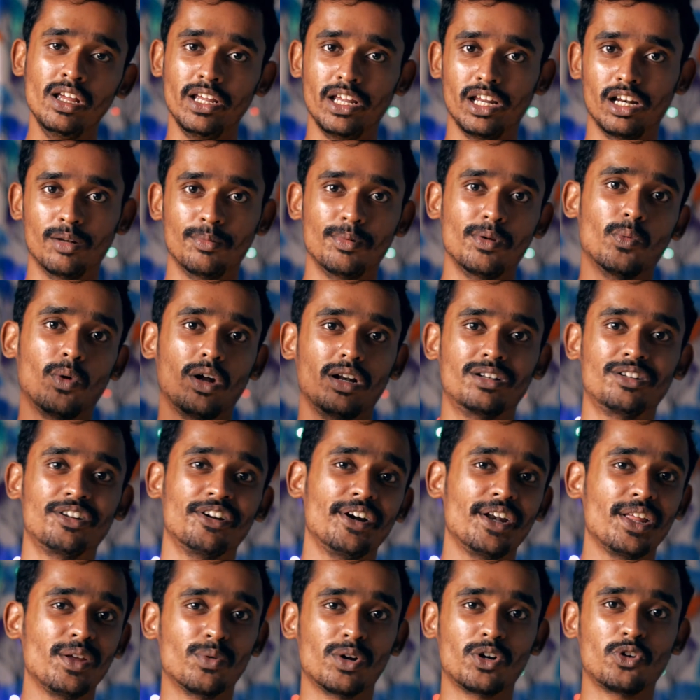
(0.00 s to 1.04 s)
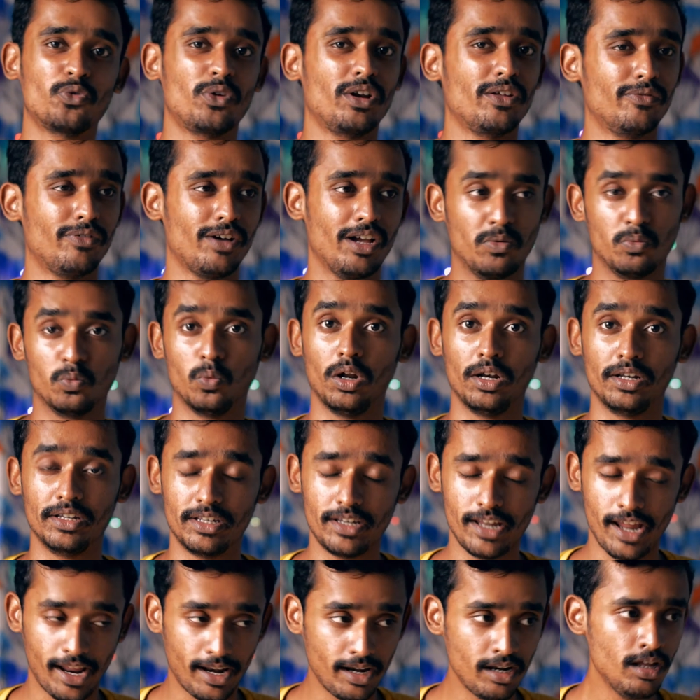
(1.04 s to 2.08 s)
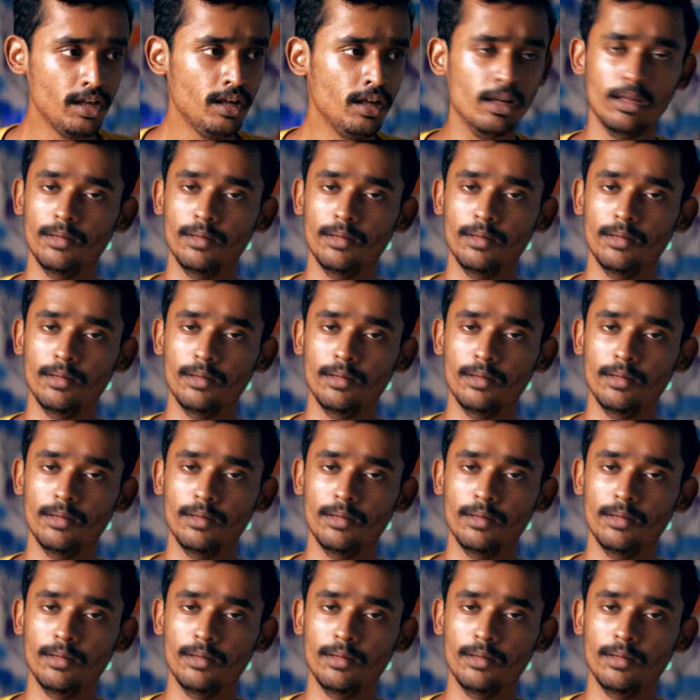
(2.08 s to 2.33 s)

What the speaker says: it will be 130, 125, 110,